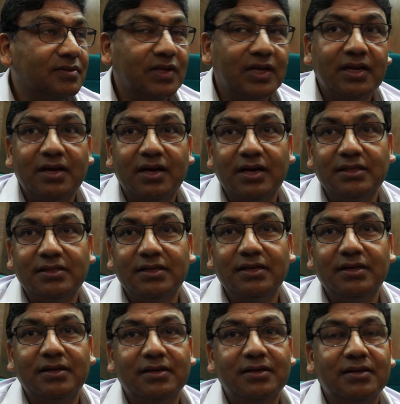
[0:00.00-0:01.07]
then I
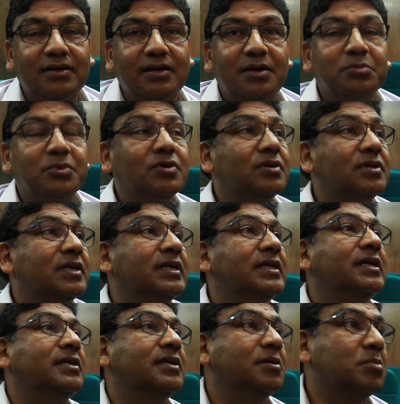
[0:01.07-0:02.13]
think I'm
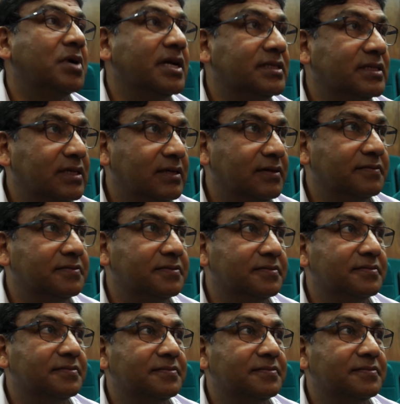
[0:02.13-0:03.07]
contradicting myself.